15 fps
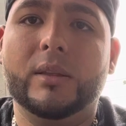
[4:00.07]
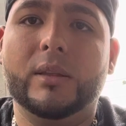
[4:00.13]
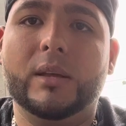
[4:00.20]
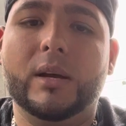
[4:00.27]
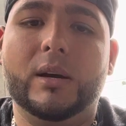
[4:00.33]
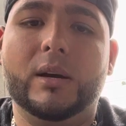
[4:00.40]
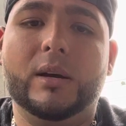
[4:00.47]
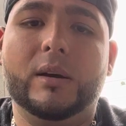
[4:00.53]

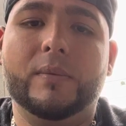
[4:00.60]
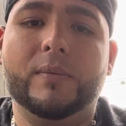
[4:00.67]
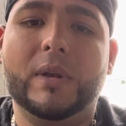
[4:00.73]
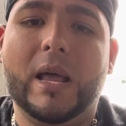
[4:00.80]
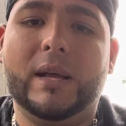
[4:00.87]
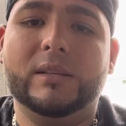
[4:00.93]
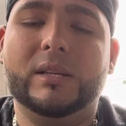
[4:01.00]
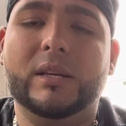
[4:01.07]

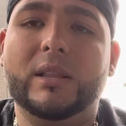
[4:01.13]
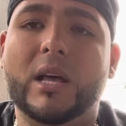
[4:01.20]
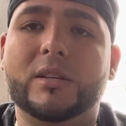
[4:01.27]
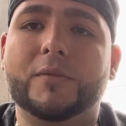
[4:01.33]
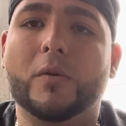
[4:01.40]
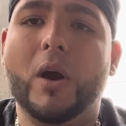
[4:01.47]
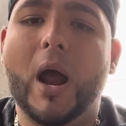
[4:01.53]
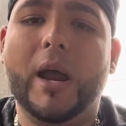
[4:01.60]
Like I said, that's
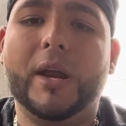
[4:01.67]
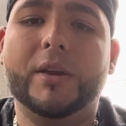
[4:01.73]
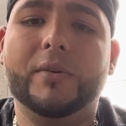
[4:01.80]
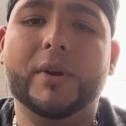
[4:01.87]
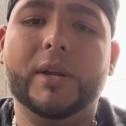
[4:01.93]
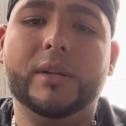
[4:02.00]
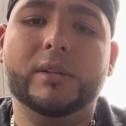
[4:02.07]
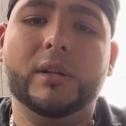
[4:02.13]
for
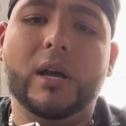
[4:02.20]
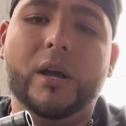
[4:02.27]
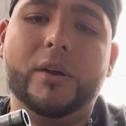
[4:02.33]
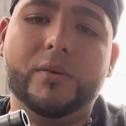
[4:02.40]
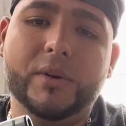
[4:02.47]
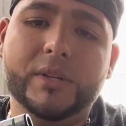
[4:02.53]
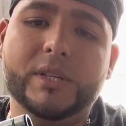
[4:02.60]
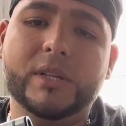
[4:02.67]

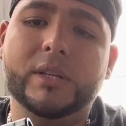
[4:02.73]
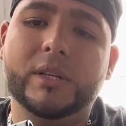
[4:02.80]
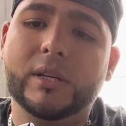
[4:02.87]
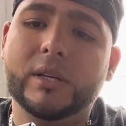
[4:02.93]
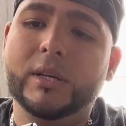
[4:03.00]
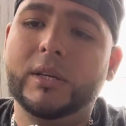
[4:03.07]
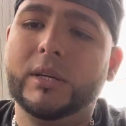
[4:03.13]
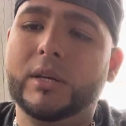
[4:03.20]
accuracy.
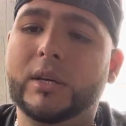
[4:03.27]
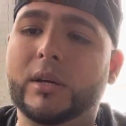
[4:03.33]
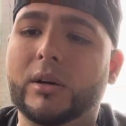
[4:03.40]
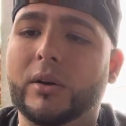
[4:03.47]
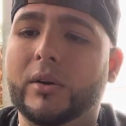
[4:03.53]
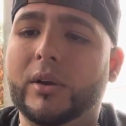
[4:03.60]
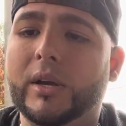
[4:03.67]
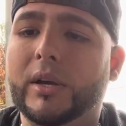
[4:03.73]

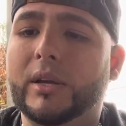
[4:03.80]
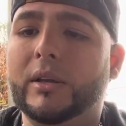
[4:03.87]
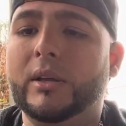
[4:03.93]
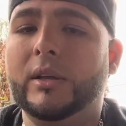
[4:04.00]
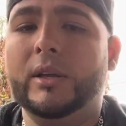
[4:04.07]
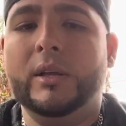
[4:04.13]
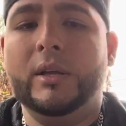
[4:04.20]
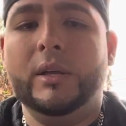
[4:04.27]
Okay.
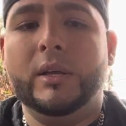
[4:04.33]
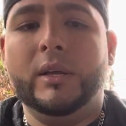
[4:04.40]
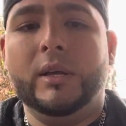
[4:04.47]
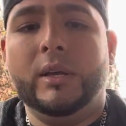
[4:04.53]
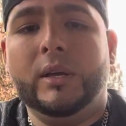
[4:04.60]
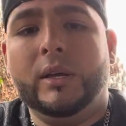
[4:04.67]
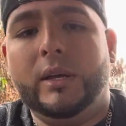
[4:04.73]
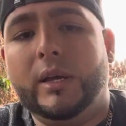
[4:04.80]

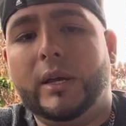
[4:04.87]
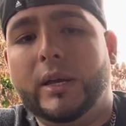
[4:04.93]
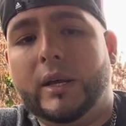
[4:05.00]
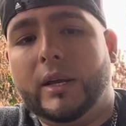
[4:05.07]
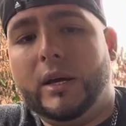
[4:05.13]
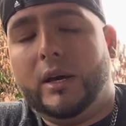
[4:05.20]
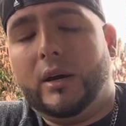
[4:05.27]
And